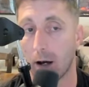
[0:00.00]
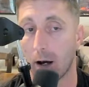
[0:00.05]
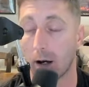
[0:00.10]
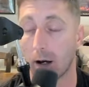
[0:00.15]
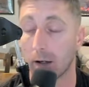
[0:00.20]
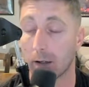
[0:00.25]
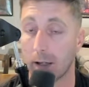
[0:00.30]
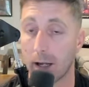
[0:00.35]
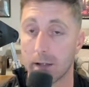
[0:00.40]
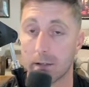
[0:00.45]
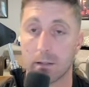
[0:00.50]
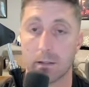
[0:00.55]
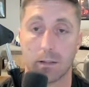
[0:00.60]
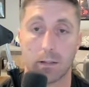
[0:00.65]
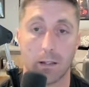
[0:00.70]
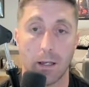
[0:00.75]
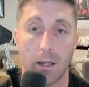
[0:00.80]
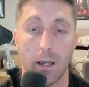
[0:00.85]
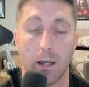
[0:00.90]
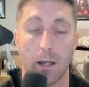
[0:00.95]
get to the
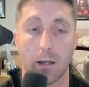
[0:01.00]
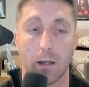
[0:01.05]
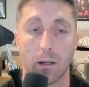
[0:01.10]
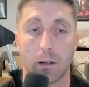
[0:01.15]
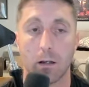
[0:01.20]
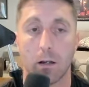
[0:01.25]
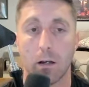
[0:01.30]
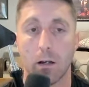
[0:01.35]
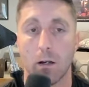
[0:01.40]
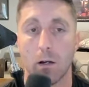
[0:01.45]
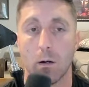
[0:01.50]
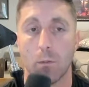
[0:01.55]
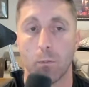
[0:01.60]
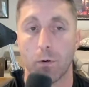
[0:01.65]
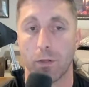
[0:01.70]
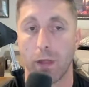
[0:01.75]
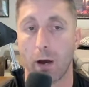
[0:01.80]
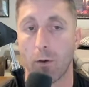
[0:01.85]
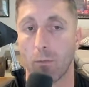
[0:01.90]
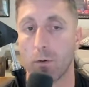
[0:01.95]
king.
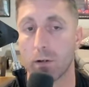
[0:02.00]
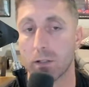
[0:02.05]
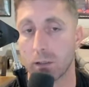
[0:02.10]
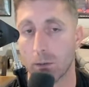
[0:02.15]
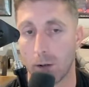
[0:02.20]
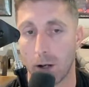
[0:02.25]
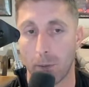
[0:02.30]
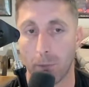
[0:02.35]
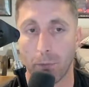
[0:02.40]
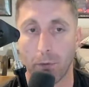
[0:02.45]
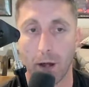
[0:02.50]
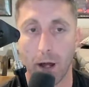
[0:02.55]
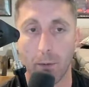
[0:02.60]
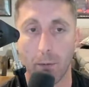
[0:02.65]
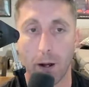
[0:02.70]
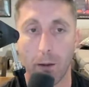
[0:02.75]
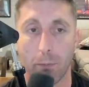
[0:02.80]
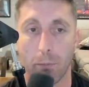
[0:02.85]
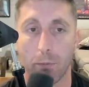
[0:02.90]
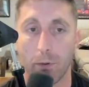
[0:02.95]
But that wasn't my plan.
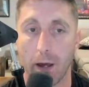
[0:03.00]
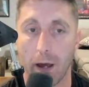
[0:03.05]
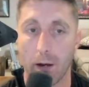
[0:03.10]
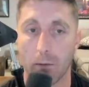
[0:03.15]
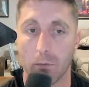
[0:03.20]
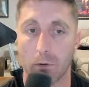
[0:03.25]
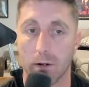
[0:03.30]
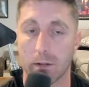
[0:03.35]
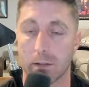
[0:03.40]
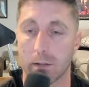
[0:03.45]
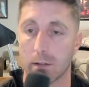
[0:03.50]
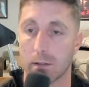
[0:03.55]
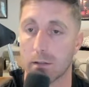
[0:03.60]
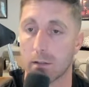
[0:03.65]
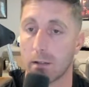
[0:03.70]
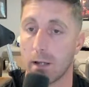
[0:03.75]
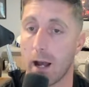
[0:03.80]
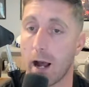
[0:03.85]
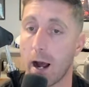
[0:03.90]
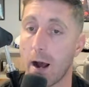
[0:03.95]
My plan was, and
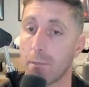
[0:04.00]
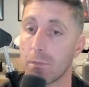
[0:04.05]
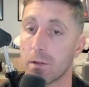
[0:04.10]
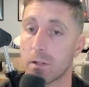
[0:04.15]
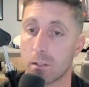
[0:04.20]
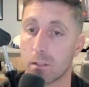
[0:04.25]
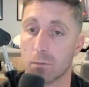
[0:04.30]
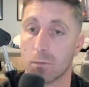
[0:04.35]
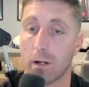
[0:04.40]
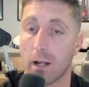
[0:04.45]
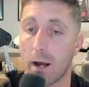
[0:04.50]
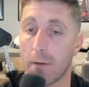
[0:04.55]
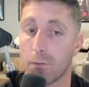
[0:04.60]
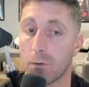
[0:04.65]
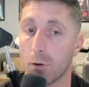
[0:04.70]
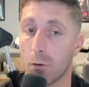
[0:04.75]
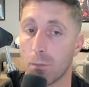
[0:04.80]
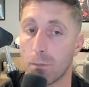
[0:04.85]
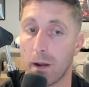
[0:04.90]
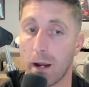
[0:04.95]
this is why you have
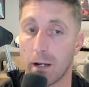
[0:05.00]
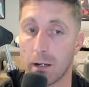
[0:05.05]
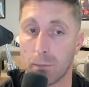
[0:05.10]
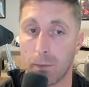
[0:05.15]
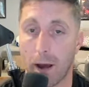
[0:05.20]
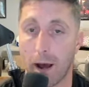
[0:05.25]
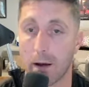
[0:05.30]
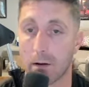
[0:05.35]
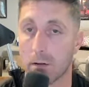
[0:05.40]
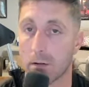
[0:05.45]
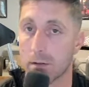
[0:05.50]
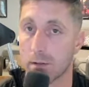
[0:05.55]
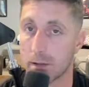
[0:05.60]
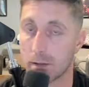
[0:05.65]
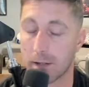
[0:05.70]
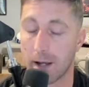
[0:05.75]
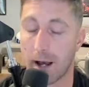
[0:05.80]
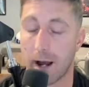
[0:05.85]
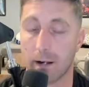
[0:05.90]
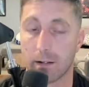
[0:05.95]
to know mating patterns
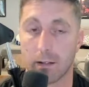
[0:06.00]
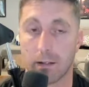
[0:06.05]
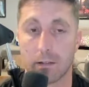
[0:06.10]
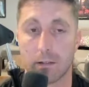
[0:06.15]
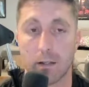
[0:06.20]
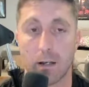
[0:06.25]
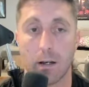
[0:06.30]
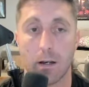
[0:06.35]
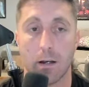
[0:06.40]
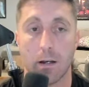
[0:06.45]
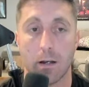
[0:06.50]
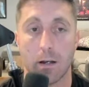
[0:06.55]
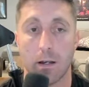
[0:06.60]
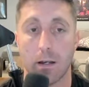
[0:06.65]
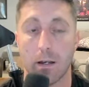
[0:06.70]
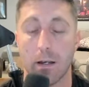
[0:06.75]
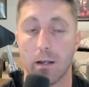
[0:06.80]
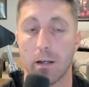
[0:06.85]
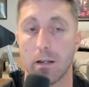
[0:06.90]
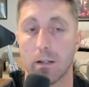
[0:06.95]
and tactics,
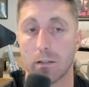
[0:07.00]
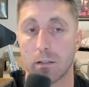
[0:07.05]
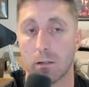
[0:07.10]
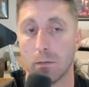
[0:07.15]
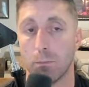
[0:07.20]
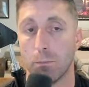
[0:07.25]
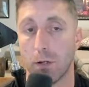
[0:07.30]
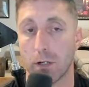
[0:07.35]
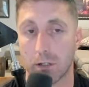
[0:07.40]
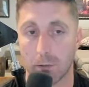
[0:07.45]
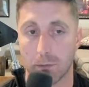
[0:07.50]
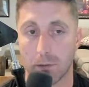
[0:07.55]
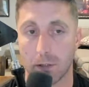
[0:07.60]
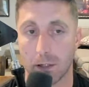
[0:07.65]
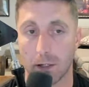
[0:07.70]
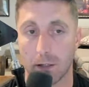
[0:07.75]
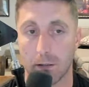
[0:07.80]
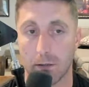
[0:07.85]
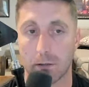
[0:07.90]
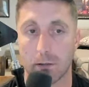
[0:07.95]
is bishop
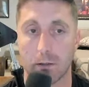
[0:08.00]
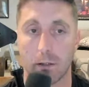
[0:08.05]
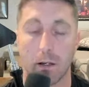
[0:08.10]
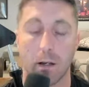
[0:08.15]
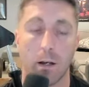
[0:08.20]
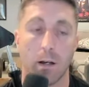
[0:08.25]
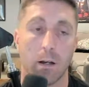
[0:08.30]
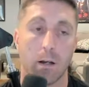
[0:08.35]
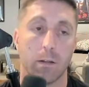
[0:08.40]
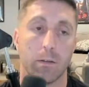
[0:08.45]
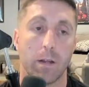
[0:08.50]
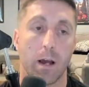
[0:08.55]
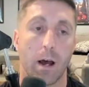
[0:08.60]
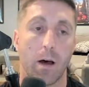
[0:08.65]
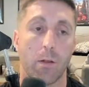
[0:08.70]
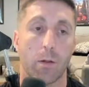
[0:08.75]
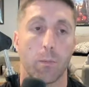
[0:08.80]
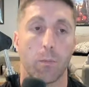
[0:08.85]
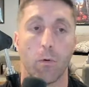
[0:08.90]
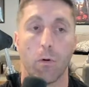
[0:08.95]
takes.
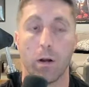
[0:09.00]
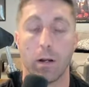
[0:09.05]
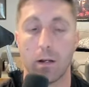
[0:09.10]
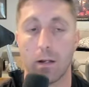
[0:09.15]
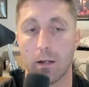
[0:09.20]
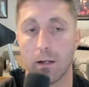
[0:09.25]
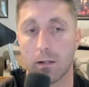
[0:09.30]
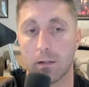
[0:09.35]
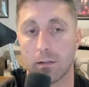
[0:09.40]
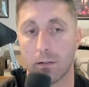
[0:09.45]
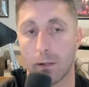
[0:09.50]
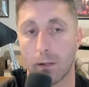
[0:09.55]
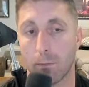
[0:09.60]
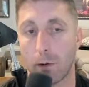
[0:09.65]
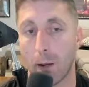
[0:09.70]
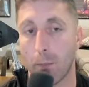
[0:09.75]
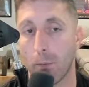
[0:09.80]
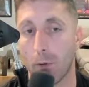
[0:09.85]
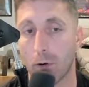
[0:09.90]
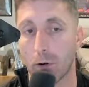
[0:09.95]
Now the point is, and
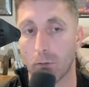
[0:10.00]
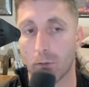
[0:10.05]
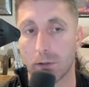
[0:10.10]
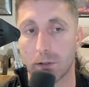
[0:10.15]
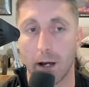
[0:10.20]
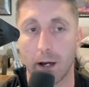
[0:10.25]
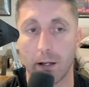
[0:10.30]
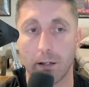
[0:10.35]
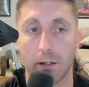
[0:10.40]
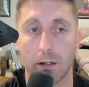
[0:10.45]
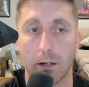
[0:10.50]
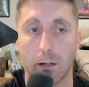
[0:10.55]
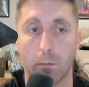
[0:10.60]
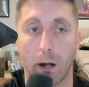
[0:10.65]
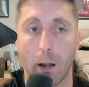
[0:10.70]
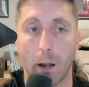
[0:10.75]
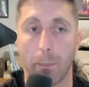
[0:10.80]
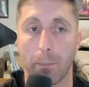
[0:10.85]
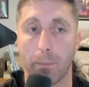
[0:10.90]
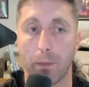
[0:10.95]
my opponent resigned here,
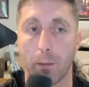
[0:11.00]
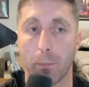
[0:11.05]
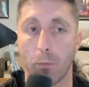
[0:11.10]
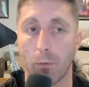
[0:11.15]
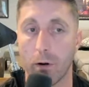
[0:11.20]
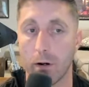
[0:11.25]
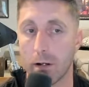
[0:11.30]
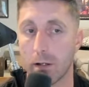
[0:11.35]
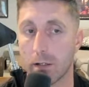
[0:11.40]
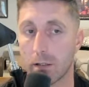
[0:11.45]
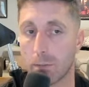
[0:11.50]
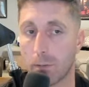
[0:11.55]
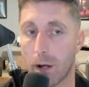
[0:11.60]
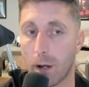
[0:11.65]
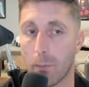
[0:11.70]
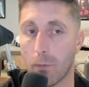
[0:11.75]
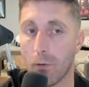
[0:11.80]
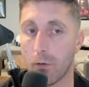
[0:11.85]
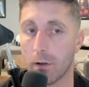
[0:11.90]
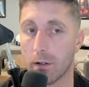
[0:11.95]
the point is my
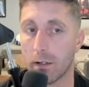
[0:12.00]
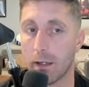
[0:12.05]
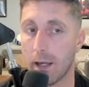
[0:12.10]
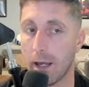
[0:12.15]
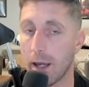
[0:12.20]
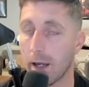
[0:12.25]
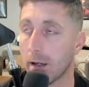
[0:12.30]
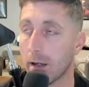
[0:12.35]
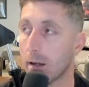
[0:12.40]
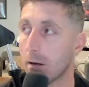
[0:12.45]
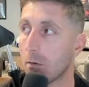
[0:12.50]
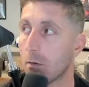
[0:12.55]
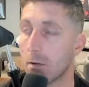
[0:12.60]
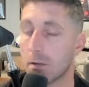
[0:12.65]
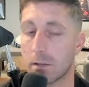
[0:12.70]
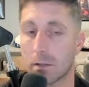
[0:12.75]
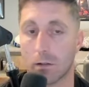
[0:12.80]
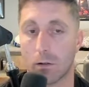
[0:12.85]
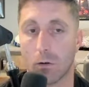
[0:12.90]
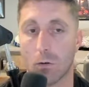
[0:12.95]
opponent can't go
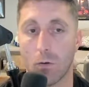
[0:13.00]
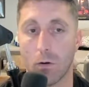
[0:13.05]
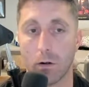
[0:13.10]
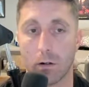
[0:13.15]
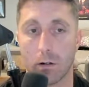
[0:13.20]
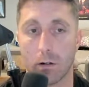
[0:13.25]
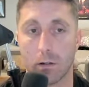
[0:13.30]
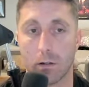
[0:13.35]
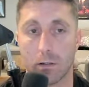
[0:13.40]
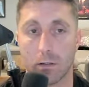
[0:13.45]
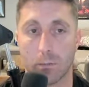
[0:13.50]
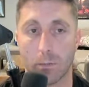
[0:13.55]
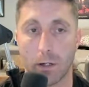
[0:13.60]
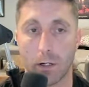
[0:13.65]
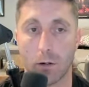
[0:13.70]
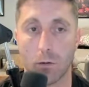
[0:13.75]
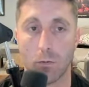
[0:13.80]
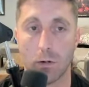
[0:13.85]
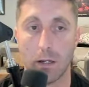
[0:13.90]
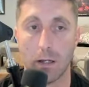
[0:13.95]
into the corner because of my
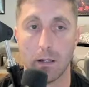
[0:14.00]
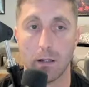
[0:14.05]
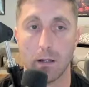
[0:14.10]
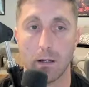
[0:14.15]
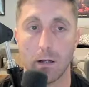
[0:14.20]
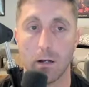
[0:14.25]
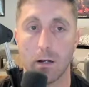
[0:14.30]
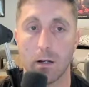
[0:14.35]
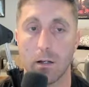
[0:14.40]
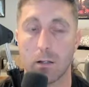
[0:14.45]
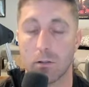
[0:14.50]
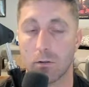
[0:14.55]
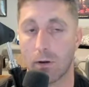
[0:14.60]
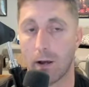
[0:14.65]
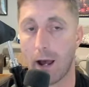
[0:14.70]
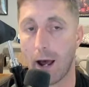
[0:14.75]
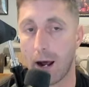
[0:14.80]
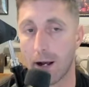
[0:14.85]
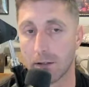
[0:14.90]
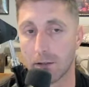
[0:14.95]
queen, so
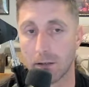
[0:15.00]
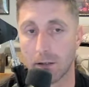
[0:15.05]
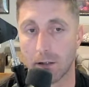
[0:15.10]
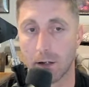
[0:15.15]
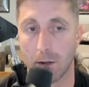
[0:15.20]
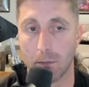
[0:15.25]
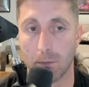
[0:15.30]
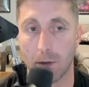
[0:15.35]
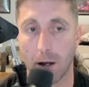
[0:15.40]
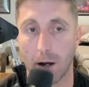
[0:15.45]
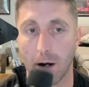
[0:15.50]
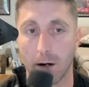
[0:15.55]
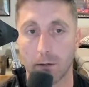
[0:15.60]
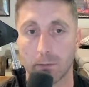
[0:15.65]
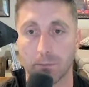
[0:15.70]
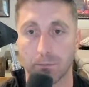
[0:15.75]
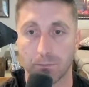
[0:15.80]
it has to come there.